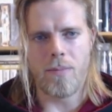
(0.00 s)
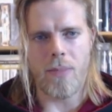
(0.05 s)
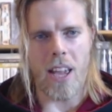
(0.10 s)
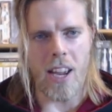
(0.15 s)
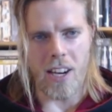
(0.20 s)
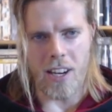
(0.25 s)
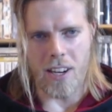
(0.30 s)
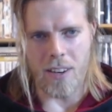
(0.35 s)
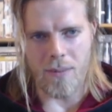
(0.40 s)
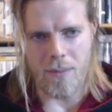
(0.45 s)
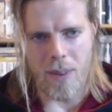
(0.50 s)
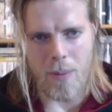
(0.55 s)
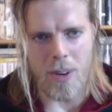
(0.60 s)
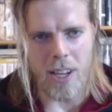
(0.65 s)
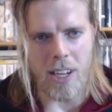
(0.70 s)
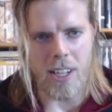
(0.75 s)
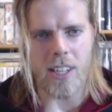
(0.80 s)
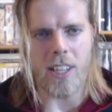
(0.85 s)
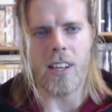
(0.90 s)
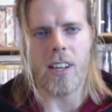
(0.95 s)
aid a
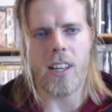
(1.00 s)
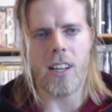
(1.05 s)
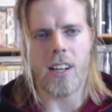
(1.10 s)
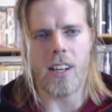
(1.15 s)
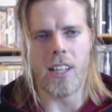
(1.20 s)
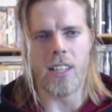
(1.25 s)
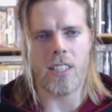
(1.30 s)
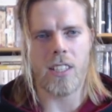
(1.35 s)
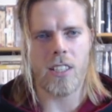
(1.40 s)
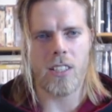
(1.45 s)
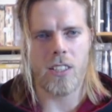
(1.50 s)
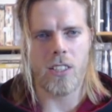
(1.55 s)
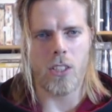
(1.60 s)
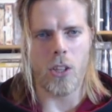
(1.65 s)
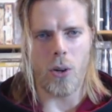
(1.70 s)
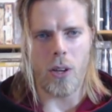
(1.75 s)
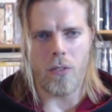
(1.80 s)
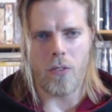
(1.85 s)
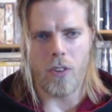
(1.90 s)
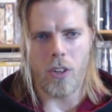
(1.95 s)
bit in, at least.
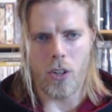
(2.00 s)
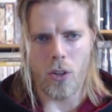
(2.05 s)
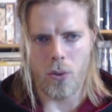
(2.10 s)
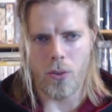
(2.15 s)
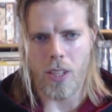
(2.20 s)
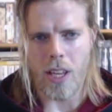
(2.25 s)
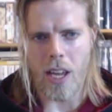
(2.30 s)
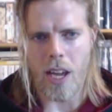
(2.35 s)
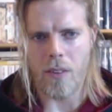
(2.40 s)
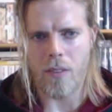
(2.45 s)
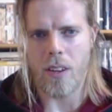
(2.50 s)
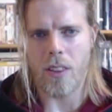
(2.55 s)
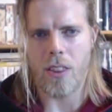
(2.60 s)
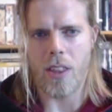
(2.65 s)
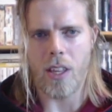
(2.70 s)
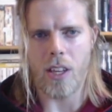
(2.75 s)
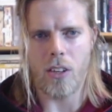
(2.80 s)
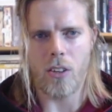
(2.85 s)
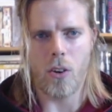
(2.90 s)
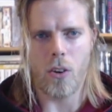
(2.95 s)
So if you don't have
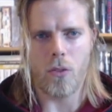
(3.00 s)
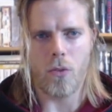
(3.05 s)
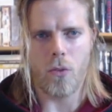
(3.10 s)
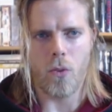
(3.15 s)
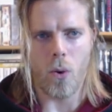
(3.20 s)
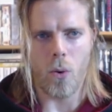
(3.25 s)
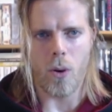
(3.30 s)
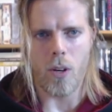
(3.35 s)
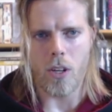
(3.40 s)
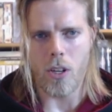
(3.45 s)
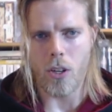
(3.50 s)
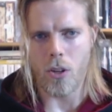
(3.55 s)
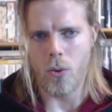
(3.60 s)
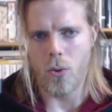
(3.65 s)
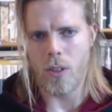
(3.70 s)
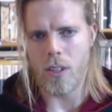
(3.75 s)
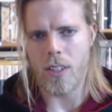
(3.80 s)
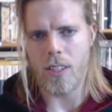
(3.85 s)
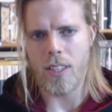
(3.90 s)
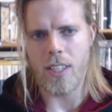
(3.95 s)
anything to look forward
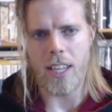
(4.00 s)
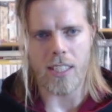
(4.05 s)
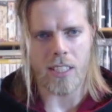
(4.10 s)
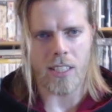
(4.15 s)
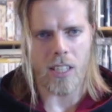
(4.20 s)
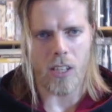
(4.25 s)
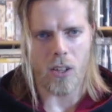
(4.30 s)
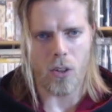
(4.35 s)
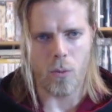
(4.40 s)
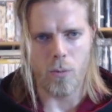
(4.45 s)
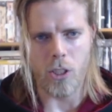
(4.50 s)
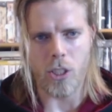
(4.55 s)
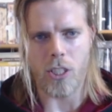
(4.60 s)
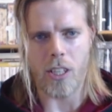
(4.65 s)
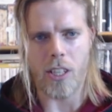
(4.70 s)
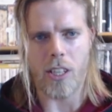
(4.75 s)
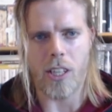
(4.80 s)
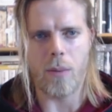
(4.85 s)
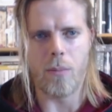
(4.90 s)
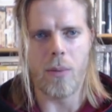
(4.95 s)
to, yes, then
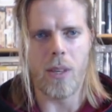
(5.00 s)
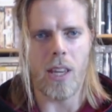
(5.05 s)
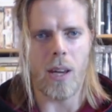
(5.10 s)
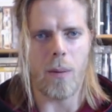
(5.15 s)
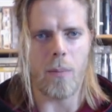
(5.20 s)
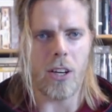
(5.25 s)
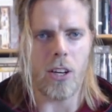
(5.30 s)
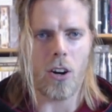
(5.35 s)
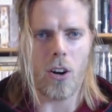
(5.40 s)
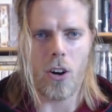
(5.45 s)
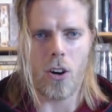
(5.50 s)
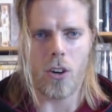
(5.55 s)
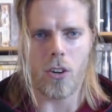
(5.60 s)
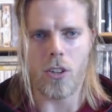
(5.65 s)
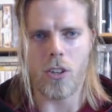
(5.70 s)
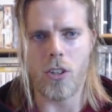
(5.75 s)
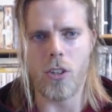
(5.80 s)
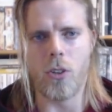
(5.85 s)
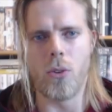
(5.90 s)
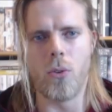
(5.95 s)
obviously it can be a bit
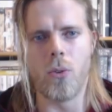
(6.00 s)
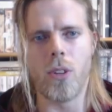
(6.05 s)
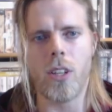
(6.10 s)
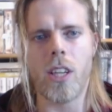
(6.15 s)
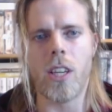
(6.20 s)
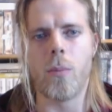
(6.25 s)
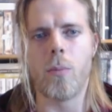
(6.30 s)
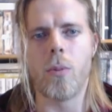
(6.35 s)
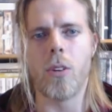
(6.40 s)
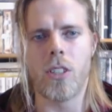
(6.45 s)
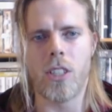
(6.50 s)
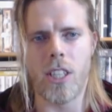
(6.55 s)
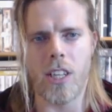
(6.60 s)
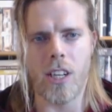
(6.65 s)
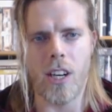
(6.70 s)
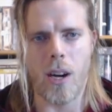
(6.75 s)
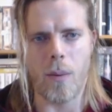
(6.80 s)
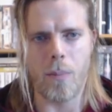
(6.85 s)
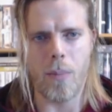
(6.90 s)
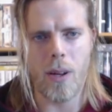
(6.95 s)
hard to keep your
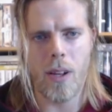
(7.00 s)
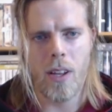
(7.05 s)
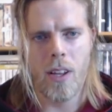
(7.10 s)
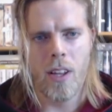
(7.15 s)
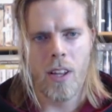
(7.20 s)
chin up.